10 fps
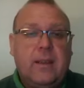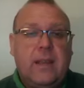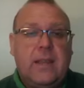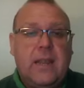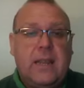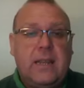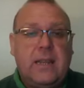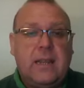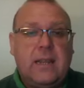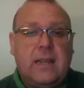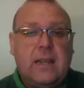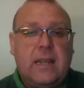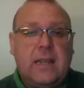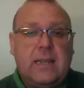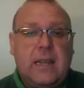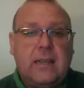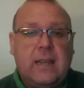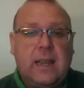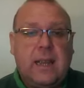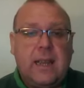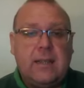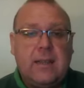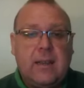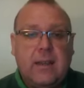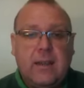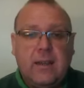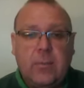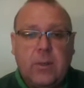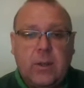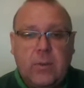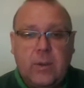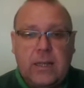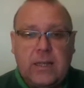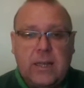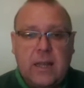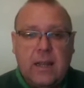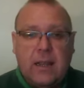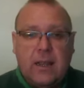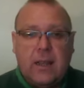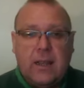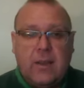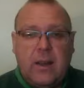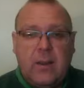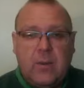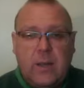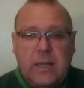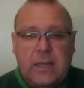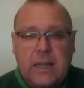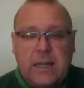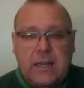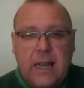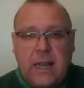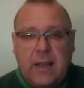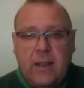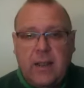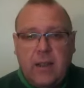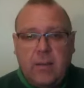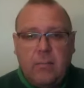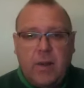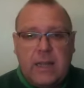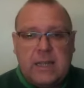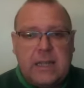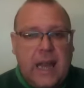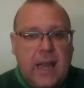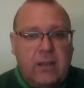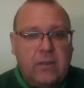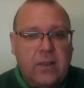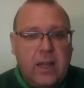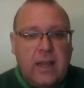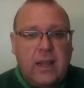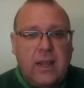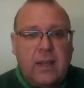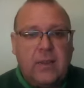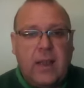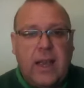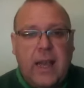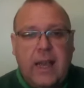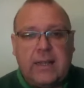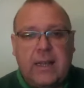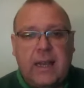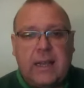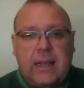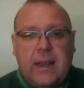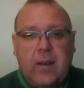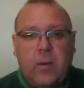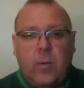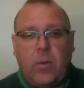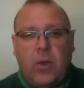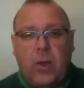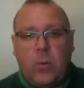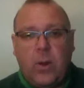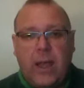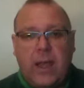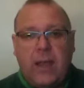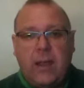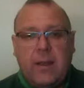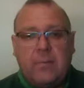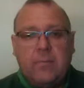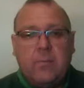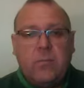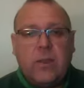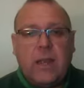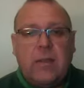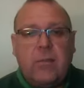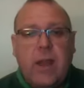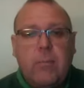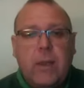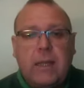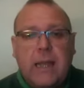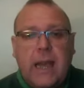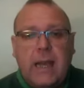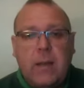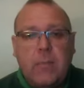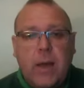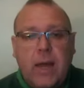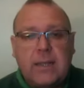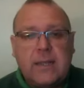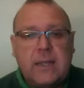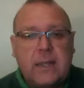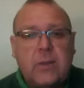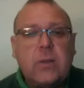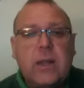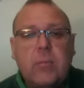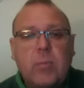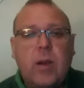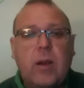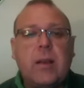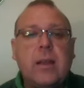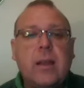And then he said to Gehazi, Gird up thy loins, and take my staff in thy hand, and go thy way. If thou meet any man, salute him not.